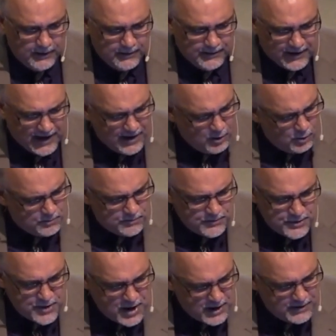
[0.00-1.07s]
that I hope
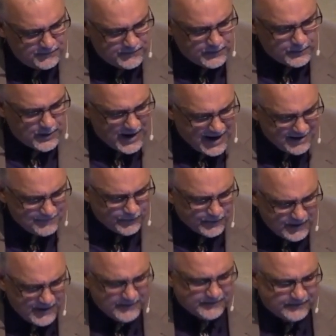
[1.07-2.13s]
none of you ever
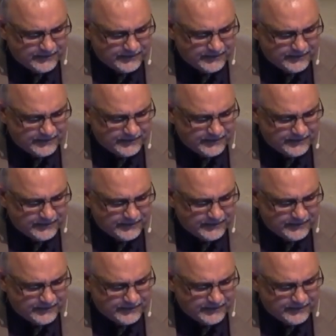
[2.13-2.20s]
gets